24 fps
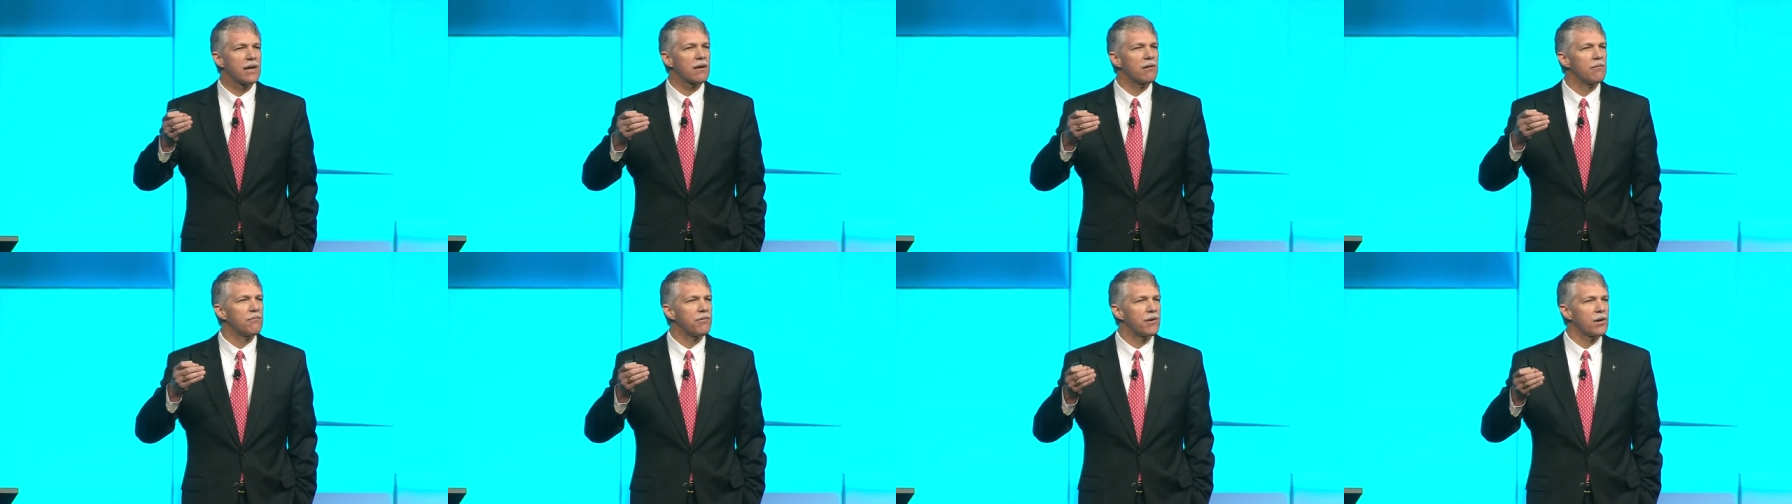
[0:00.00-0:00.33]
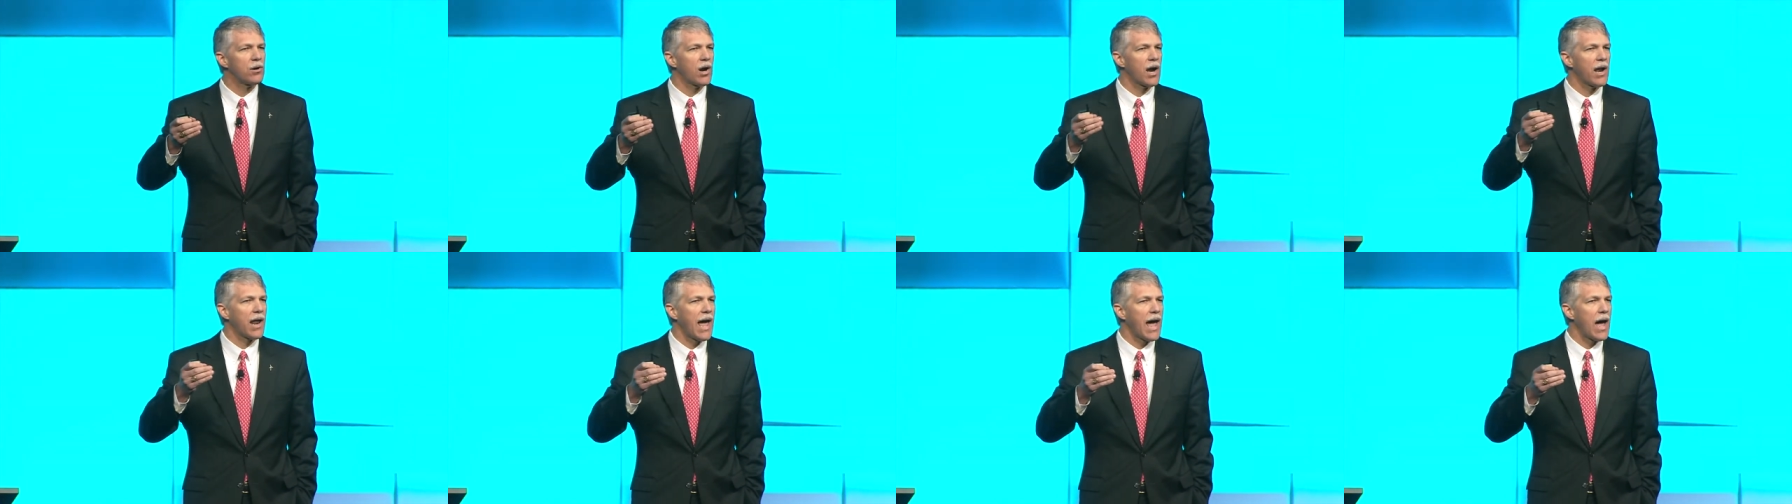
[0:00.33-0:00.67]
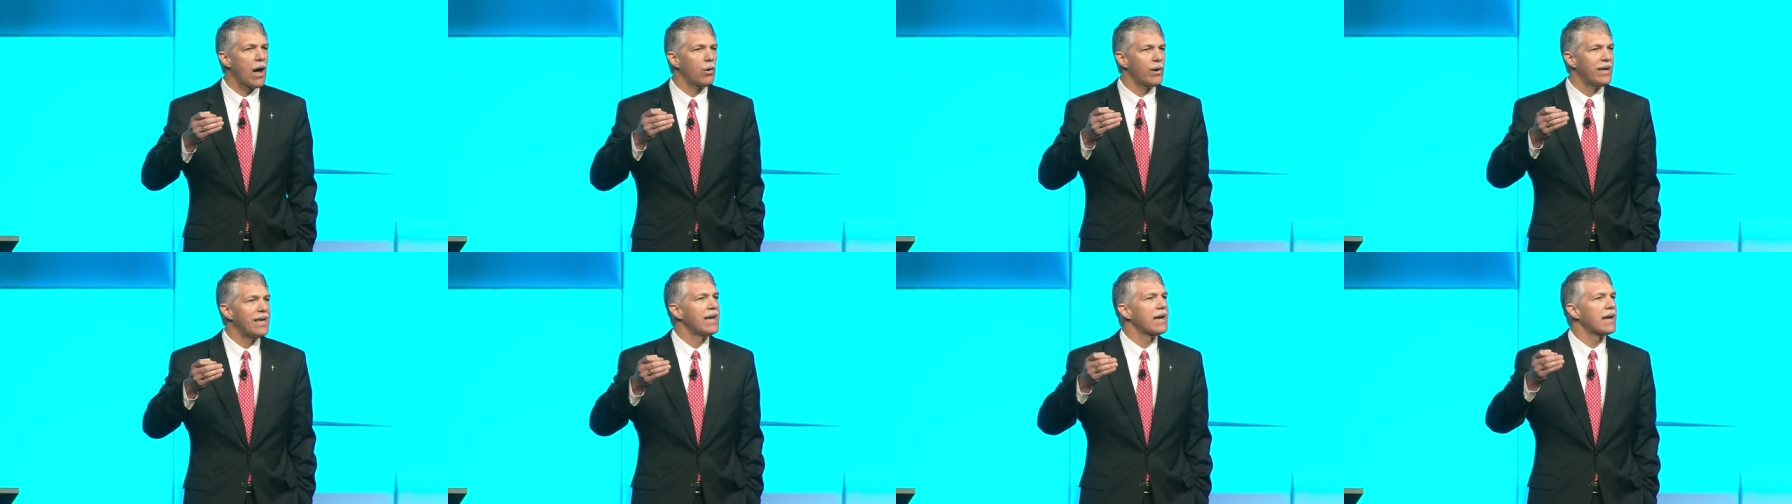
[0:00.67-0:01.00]
can figure out
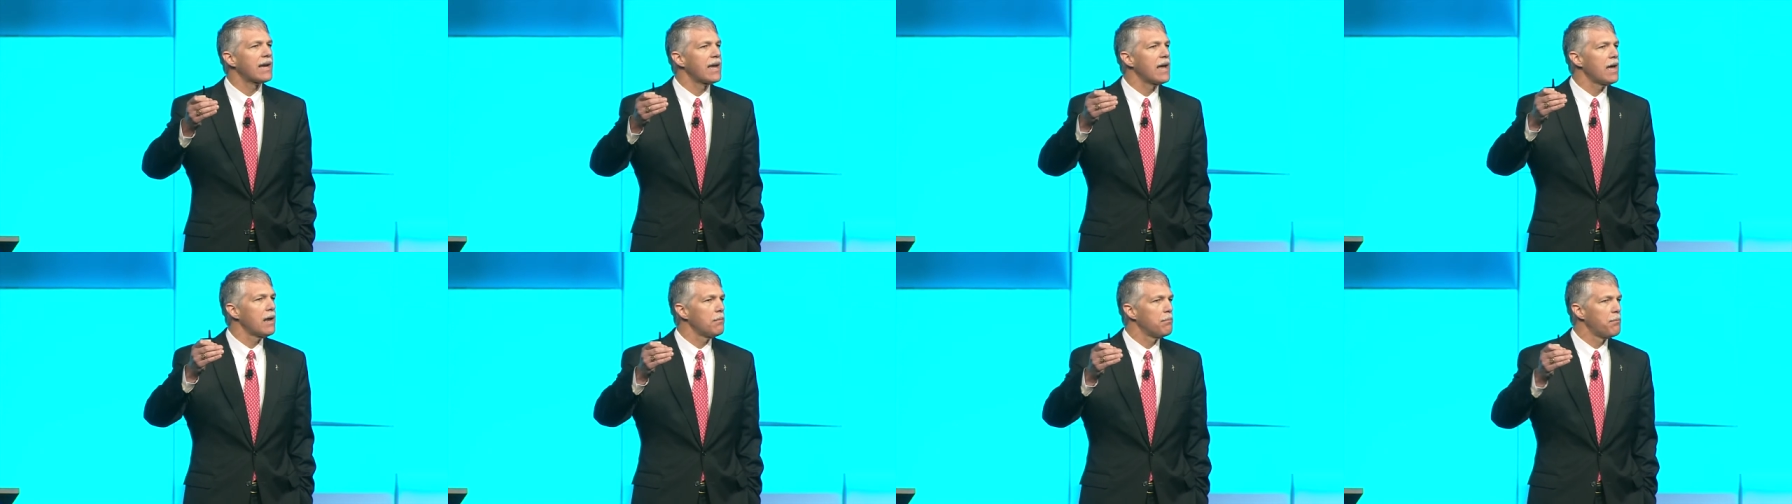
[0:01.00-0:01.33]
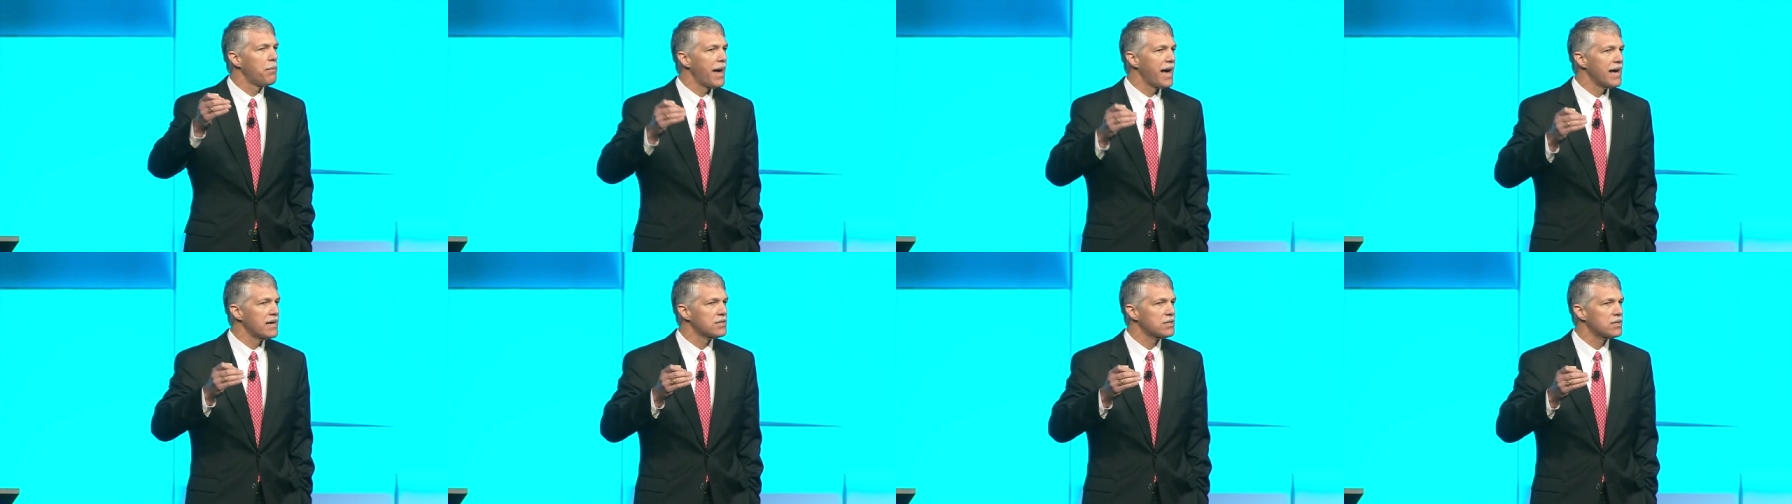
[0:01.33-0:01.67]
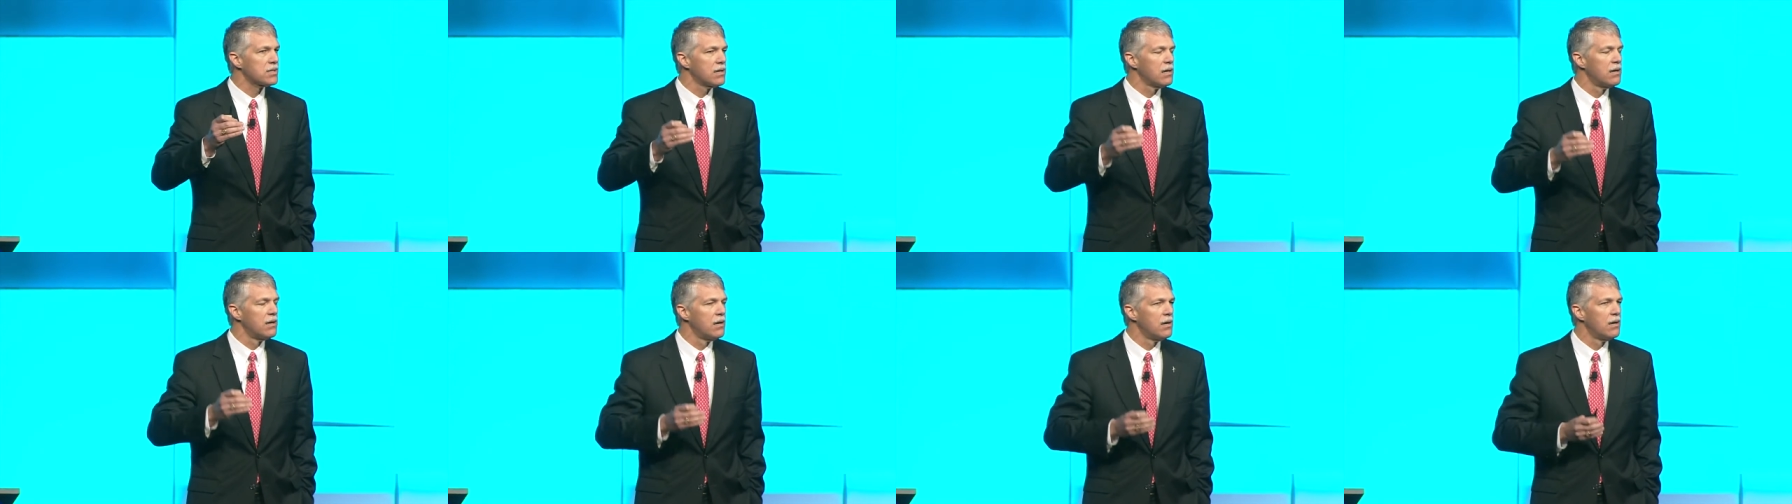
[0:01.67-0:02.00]
how it can best